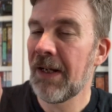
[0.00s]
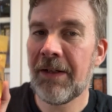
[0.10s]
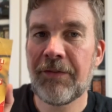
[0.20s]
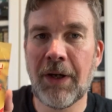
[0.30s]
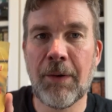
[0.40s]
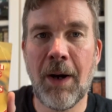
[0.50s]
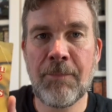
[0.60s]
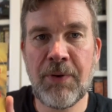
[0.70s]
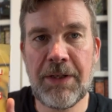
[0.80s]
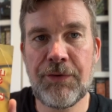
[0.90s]
So
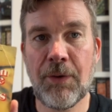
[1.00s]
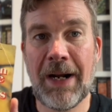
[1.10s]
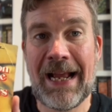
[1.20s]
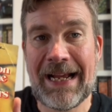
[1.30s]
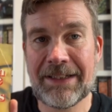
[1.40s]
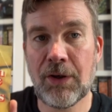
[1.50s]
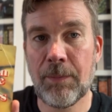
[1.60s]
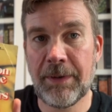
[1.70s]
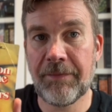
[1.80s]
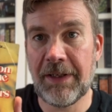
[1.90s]
I'm pretty sure I had a
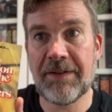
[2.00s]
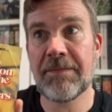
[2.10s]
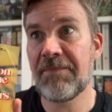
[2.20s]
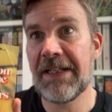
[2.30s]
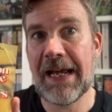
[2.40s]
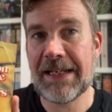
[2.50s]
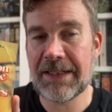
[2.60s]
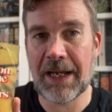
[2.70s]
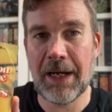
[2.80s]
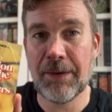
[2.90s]
copy of this years
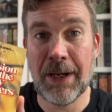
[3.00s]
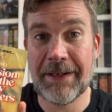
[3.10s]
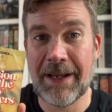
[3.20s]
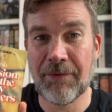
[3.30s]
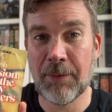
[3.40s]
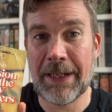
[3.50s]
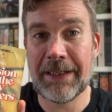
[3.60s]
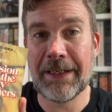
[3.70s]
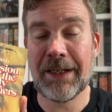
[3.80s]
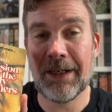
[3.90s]
ago and never read it.